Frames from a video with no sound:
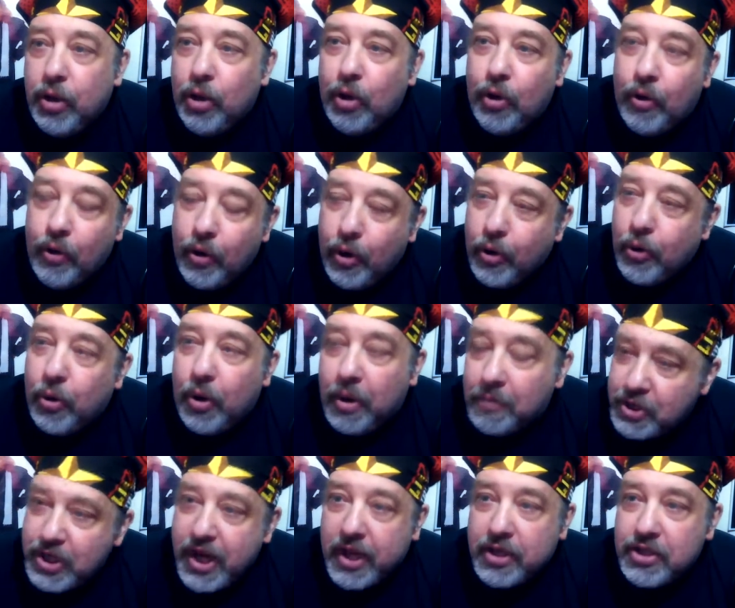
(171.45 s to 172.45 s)
Oh,
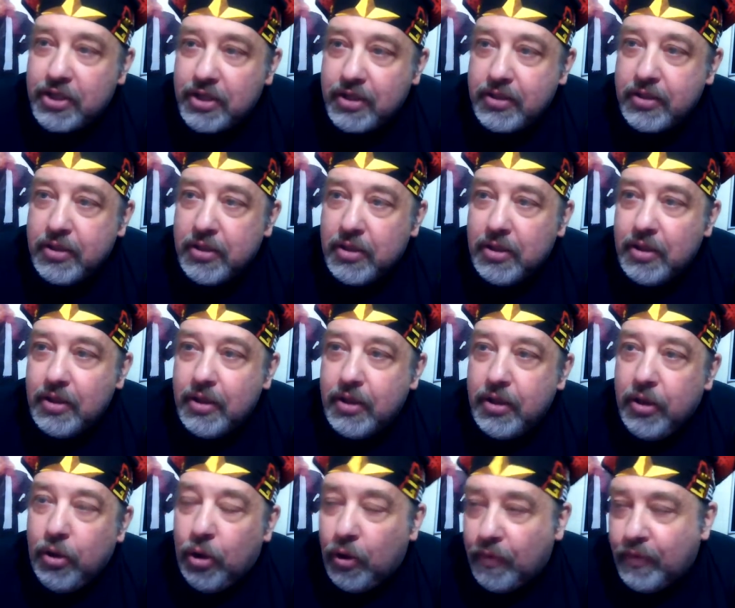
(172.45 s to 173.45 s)
objection,
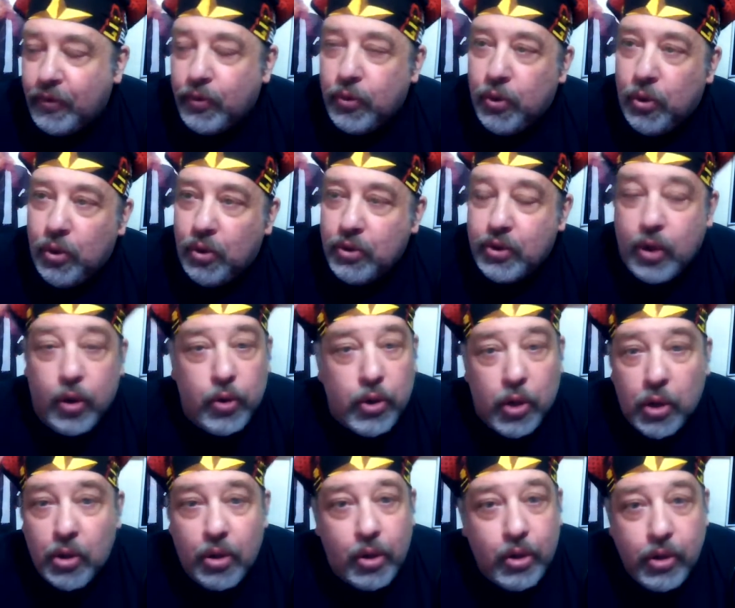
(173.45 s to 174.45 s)
overruled. Oh,
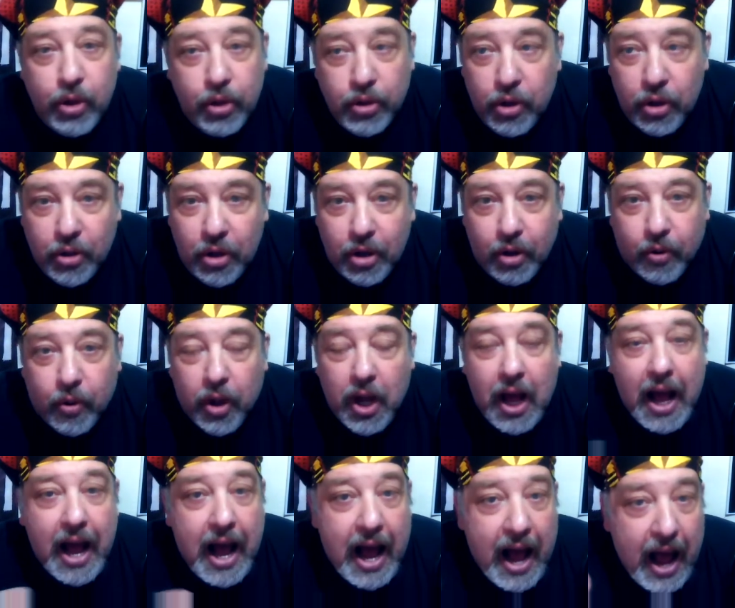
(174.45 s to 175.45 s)
no, no, no, no, no.
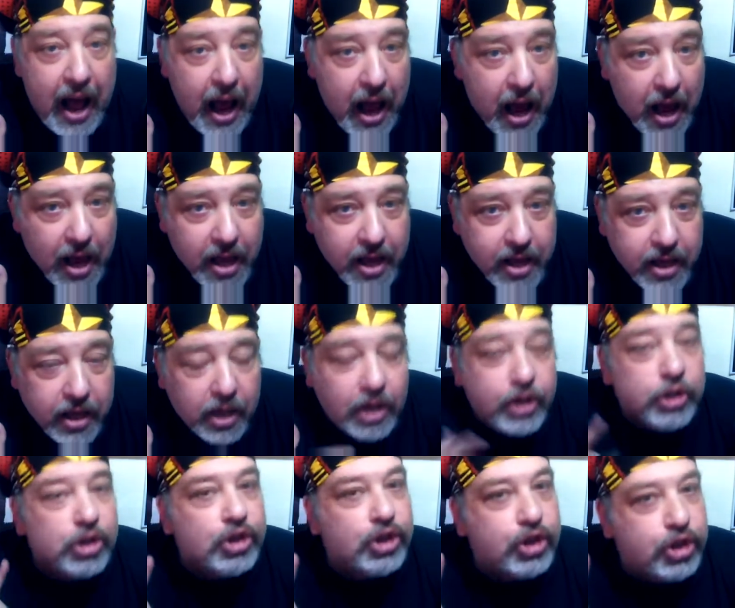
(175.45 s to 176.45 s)
I
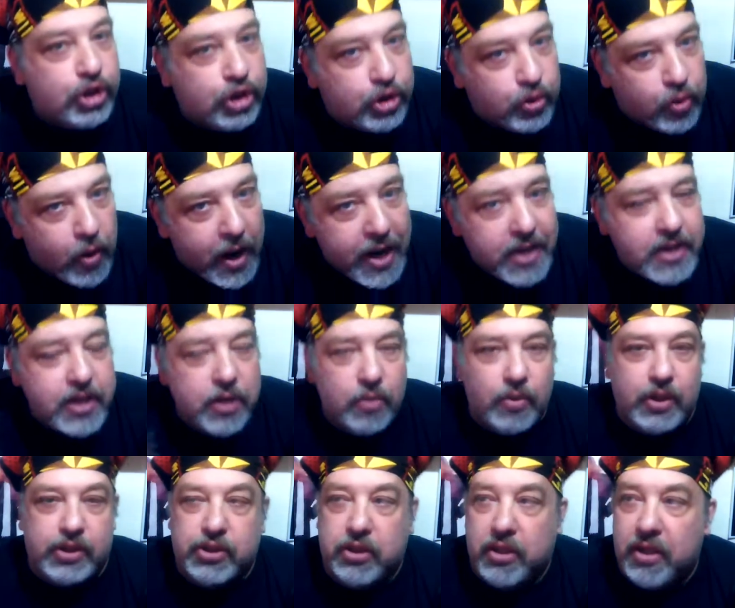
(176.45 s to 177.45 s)

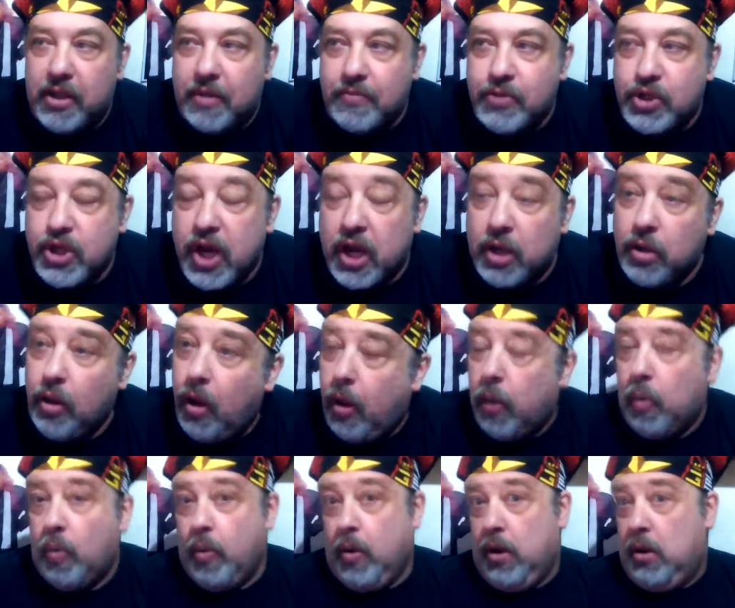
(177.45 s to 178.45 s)
strenuously object.
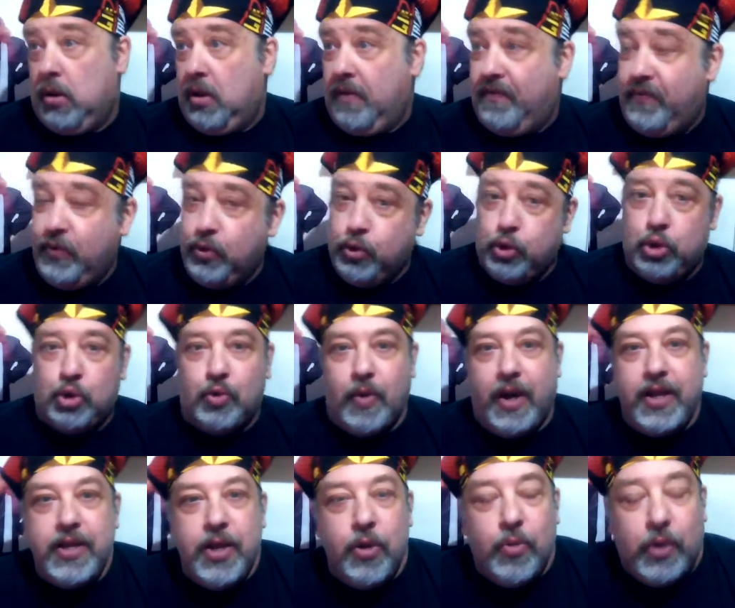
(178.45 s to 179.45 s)
Oh, well, if you
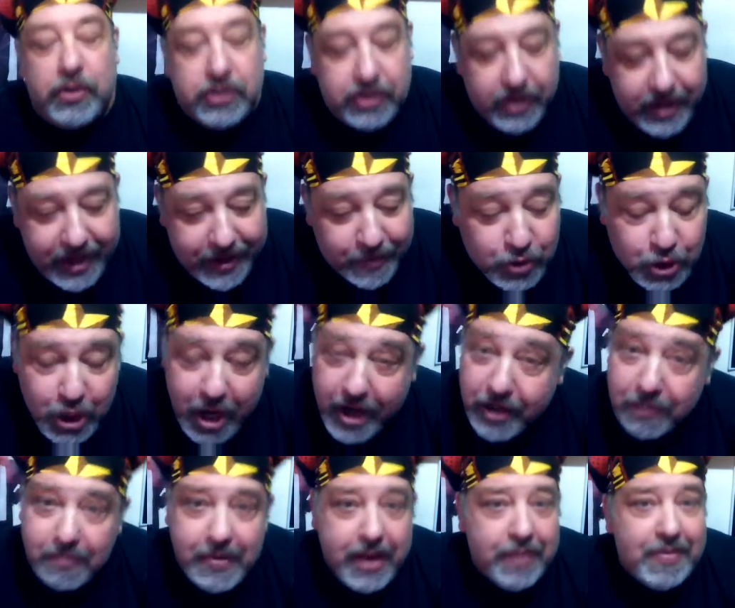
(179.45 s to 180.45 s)
strenuously
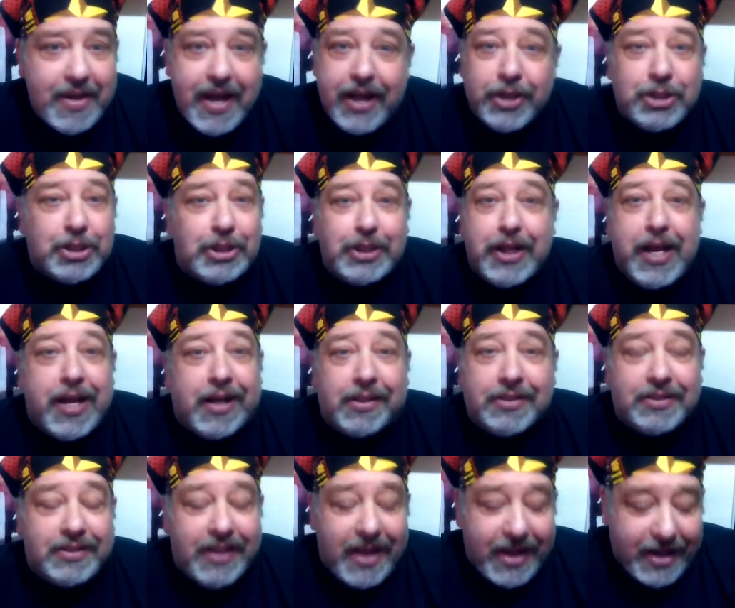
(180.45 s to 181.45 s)
object, maybe I should take
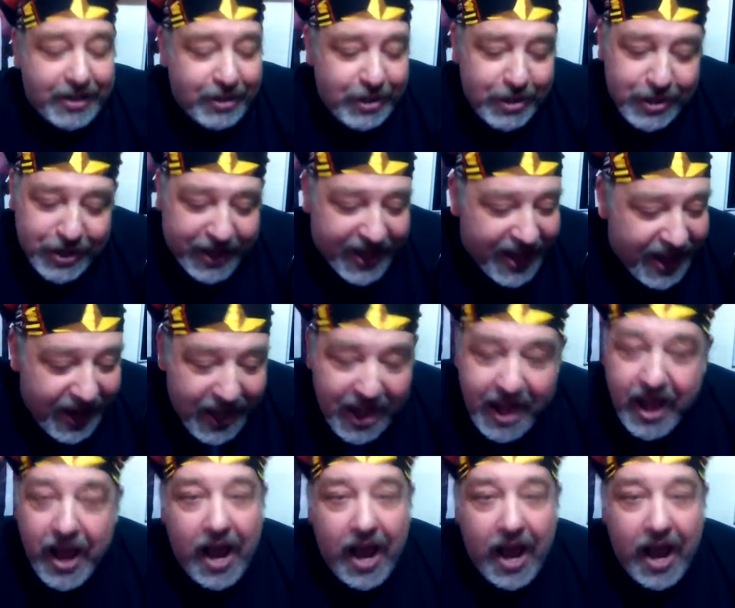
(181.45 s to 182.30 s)
a second look at it.